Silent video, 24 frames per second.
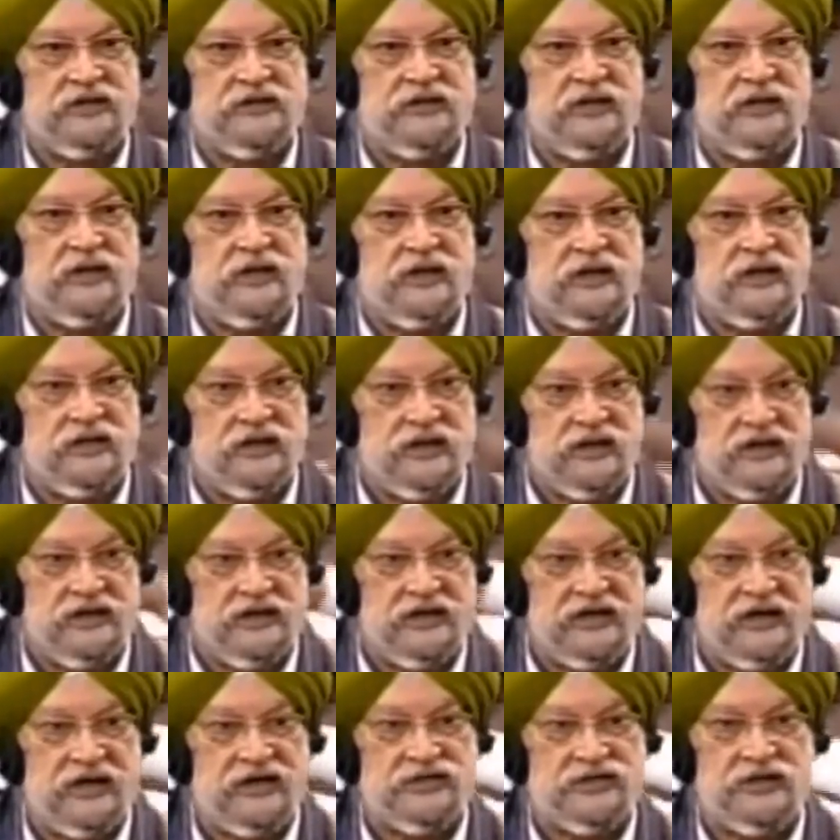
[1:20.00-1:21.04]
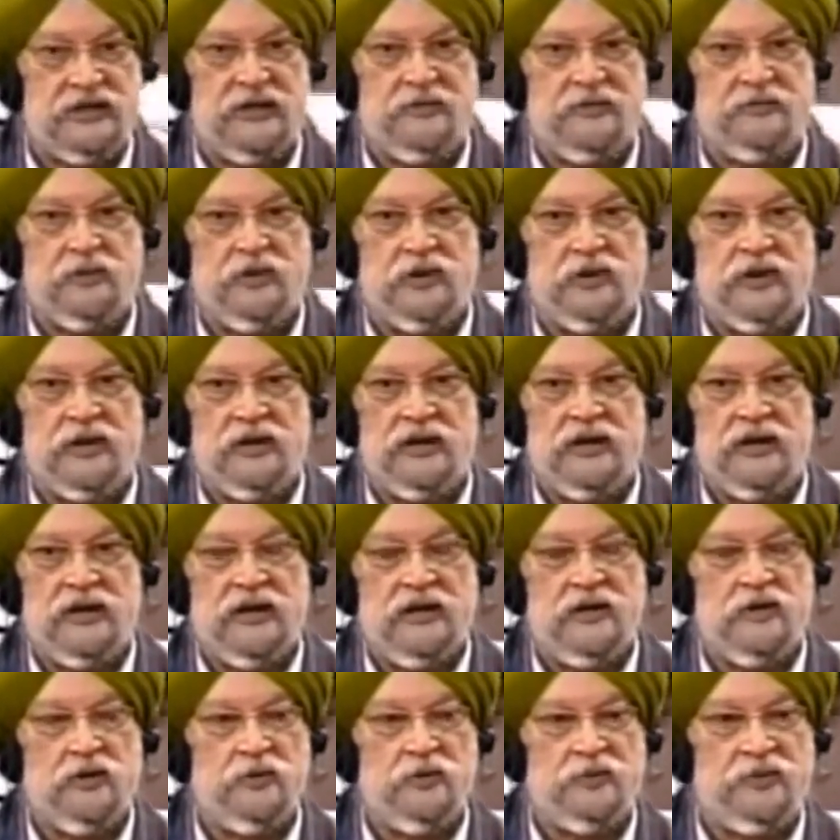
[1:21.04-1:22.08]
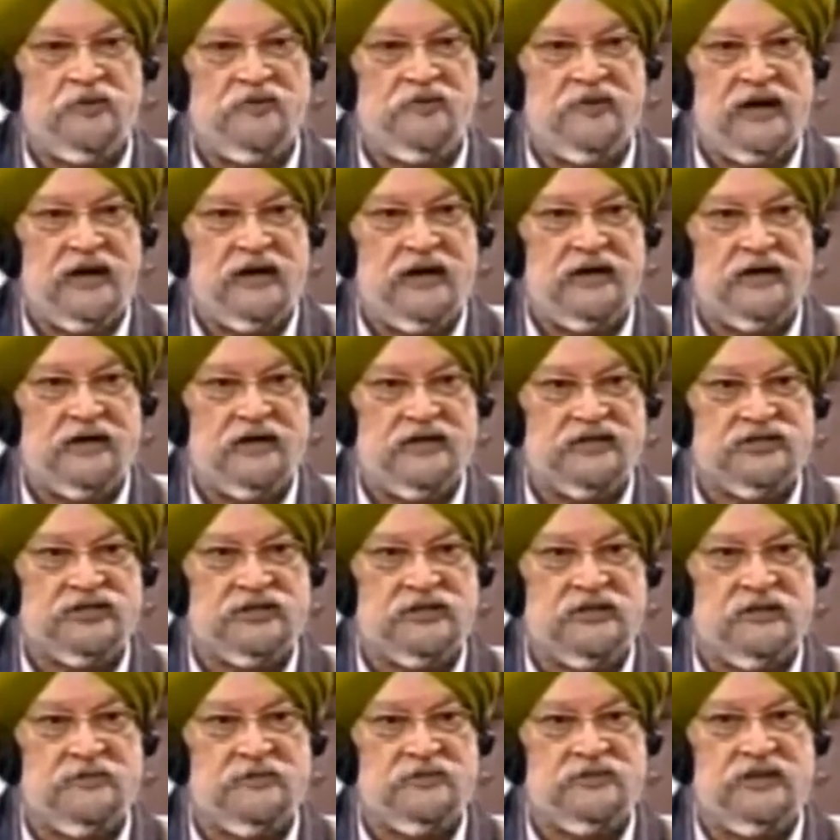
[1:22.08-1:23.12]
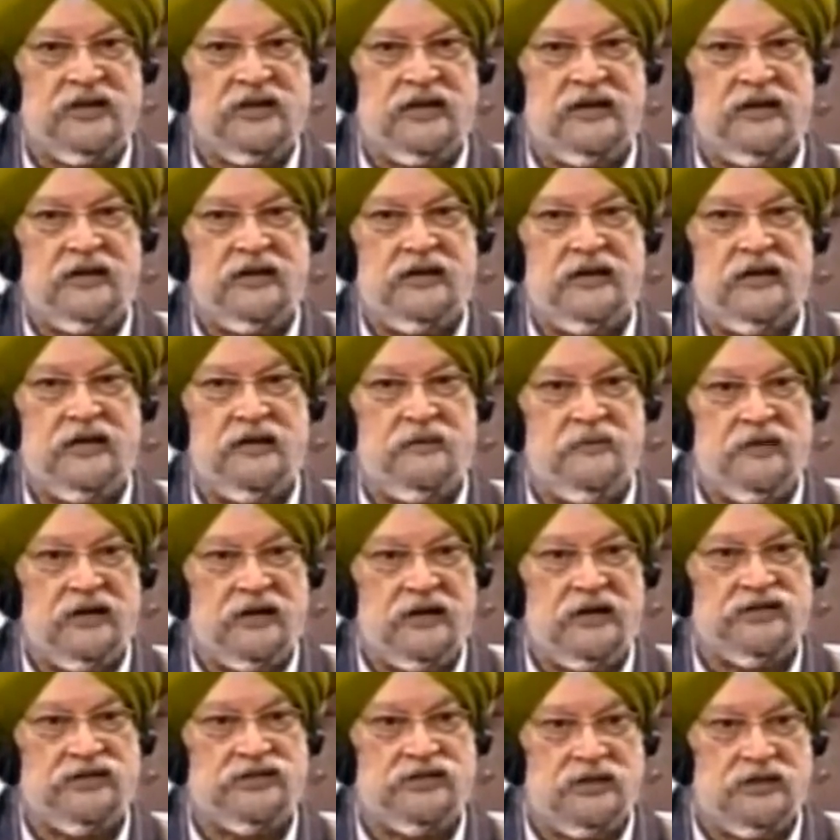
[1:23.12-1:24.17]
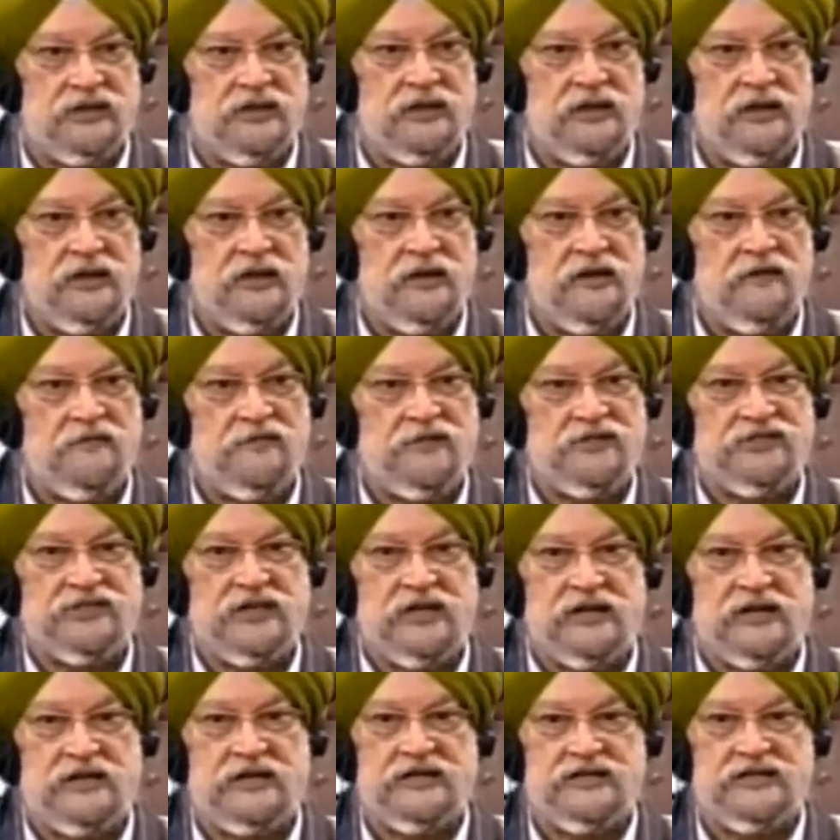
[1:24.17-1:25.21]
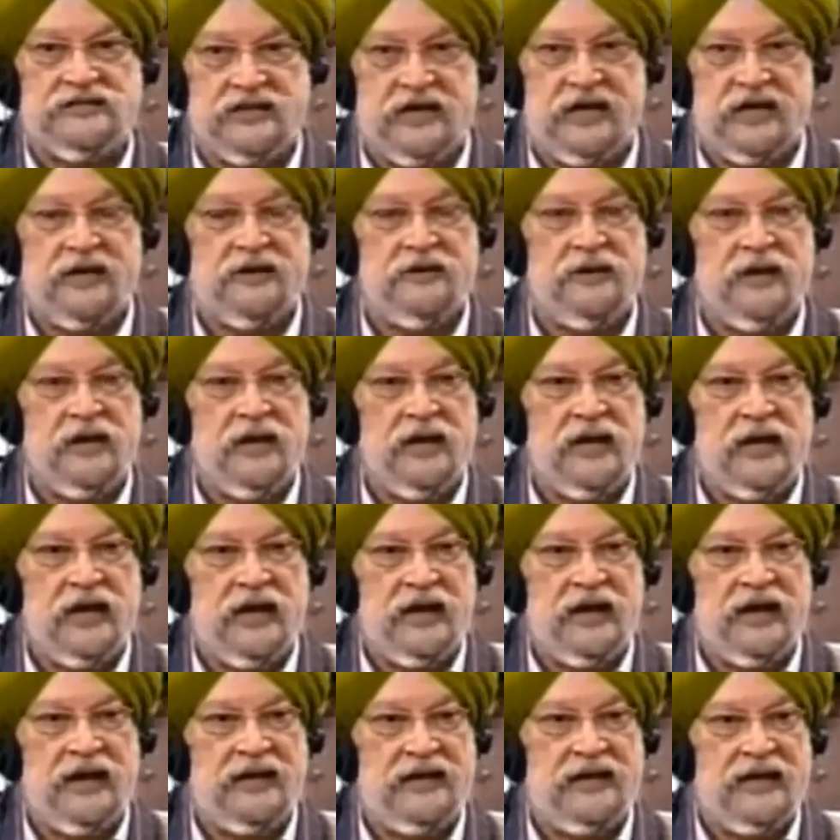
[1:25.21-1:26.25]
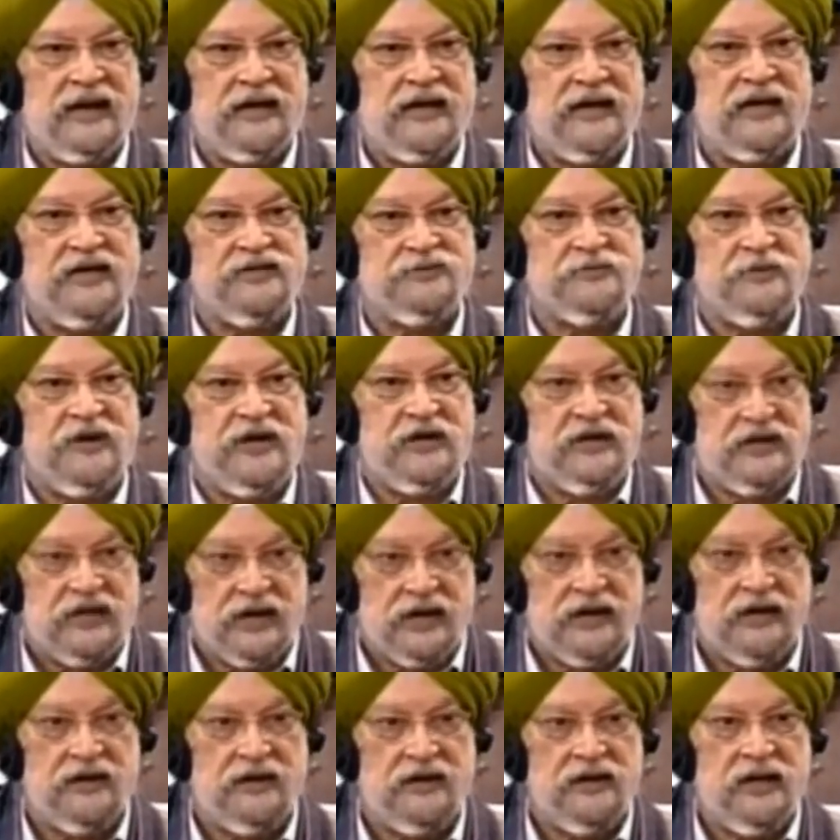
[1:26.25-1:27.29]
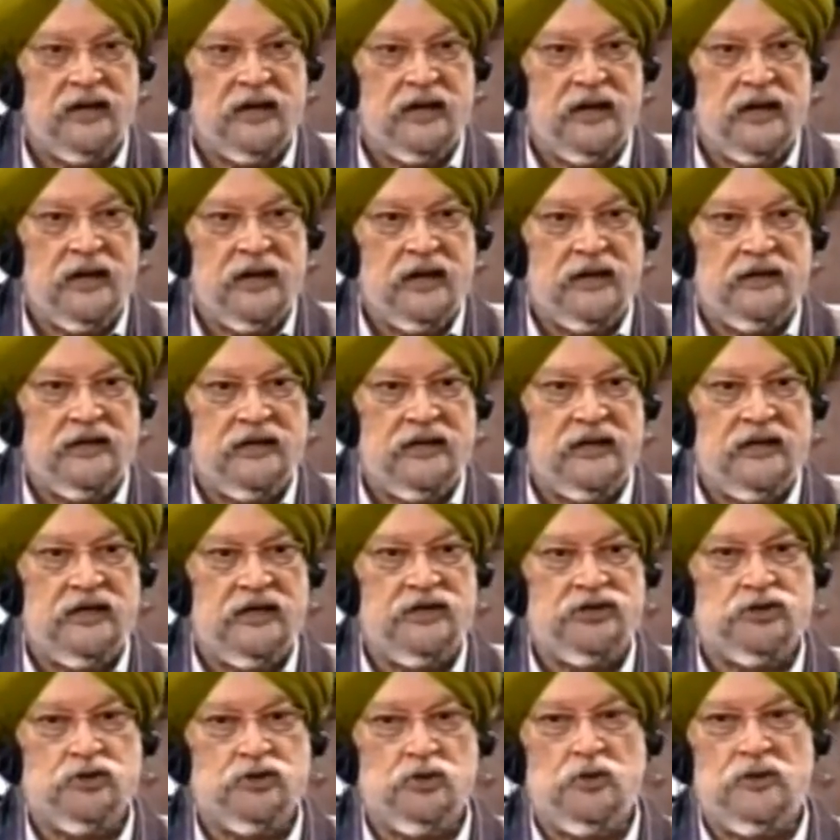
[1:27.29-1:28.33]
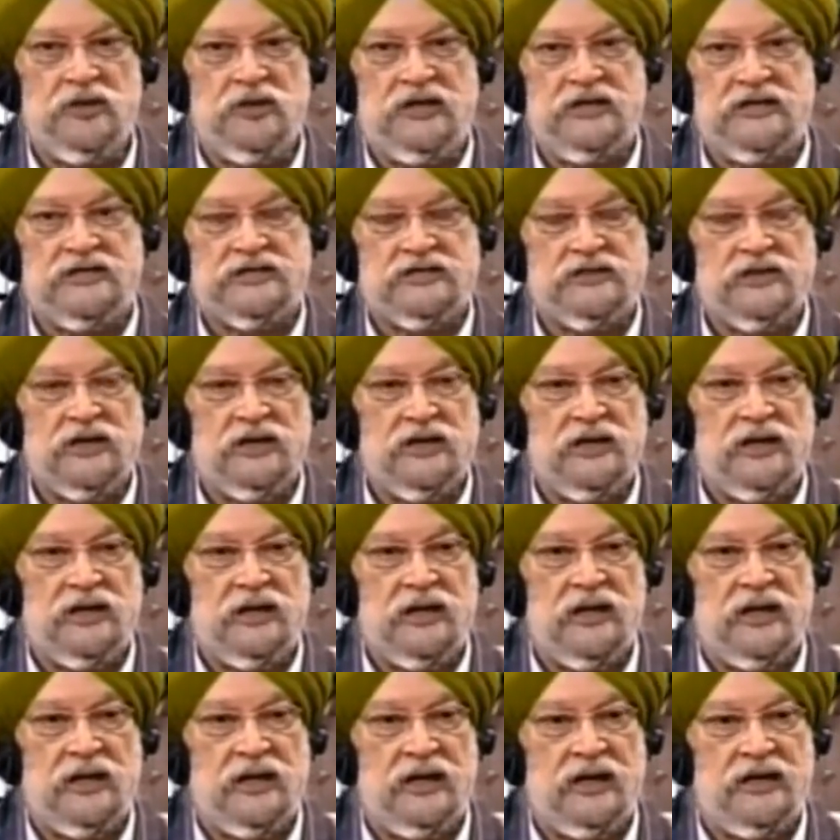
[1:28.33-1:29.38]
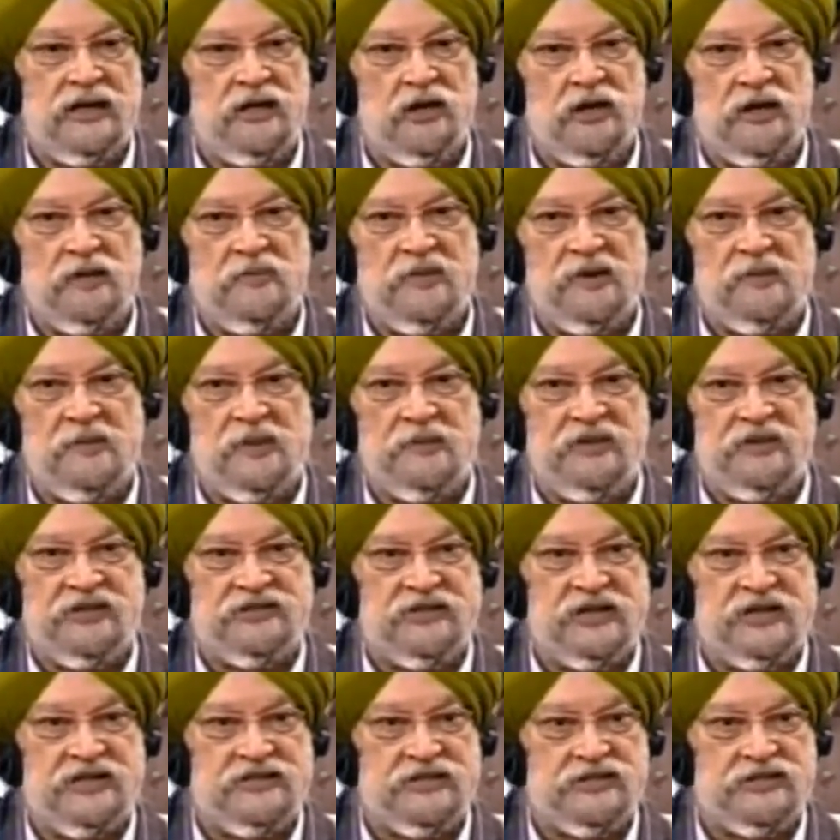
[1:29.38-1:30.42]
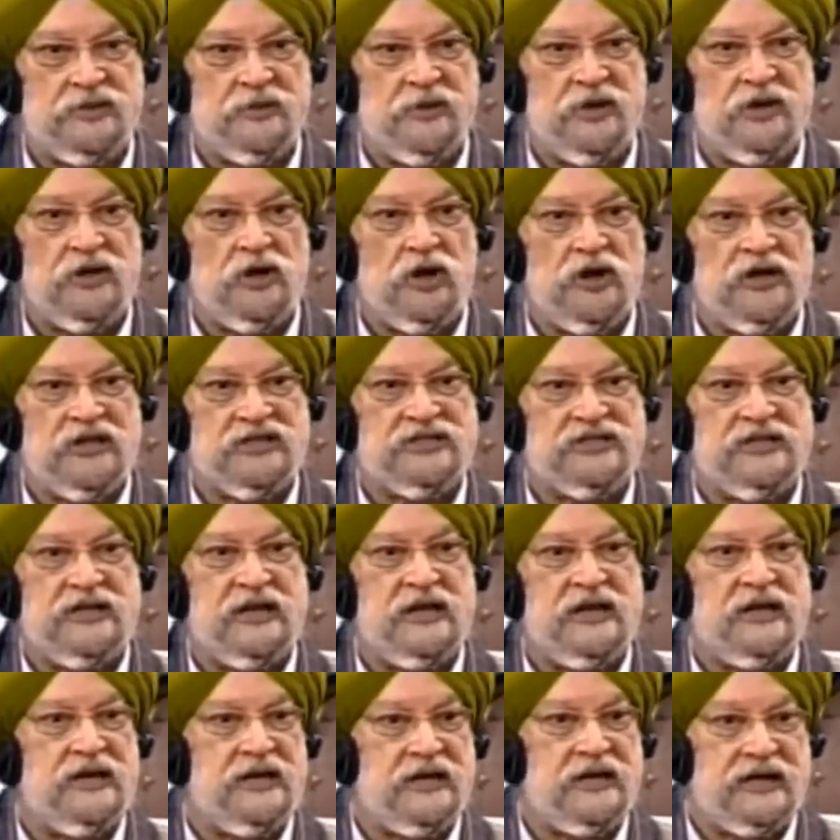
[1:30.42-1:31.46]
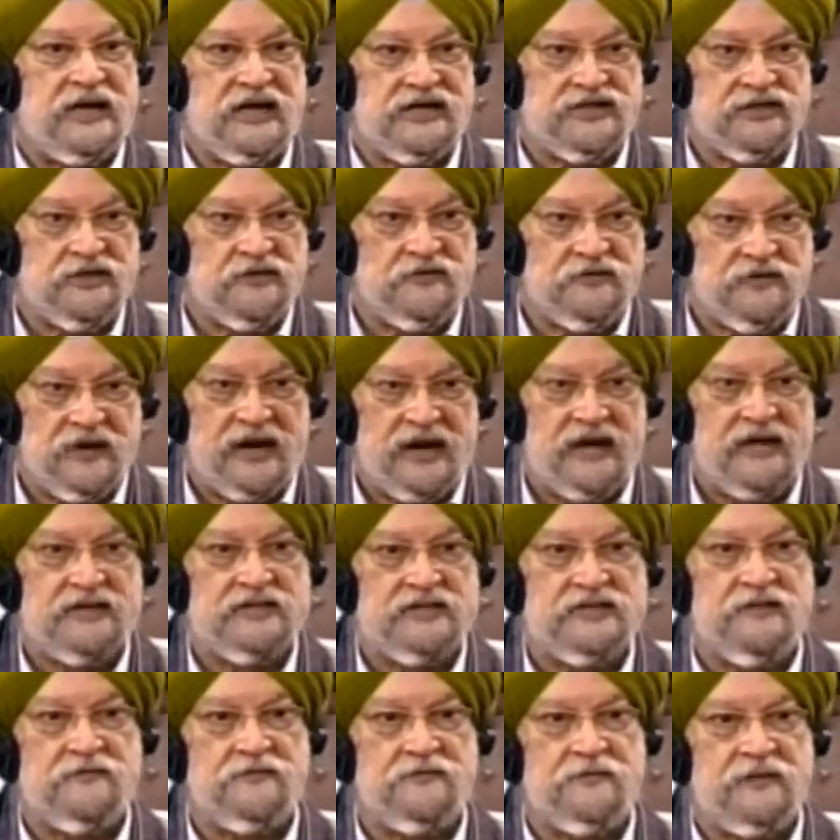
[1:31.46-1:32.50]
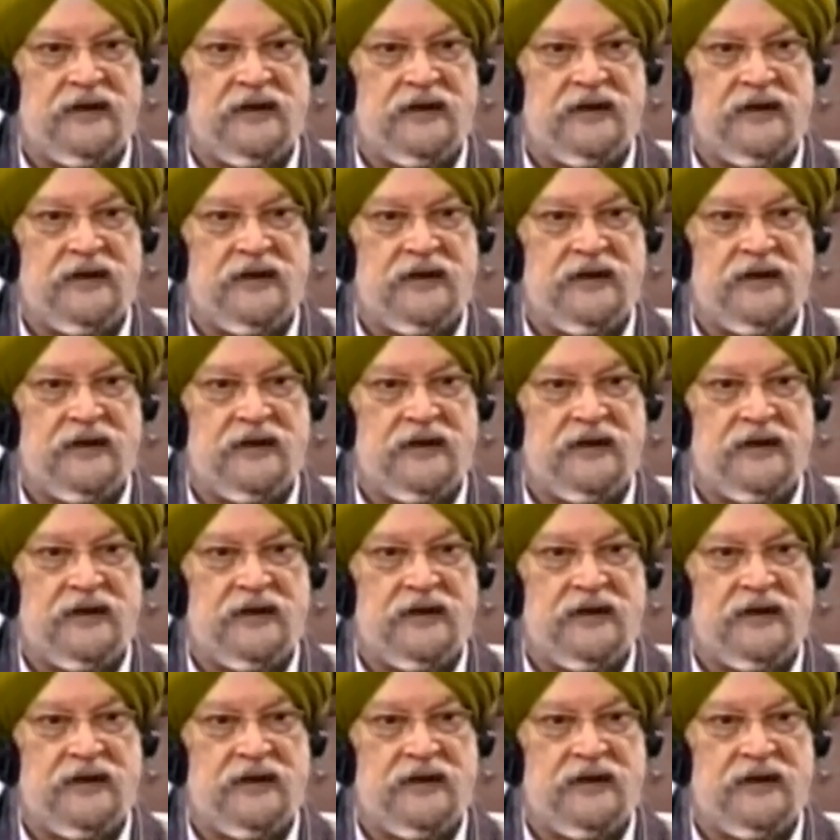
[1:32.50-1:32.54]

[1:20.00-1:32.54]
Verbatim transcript: an uh, international airport, to provide customs and immigration facilities there. And that has been done. The issue is, and the honorable members raised this about not a single international flight. So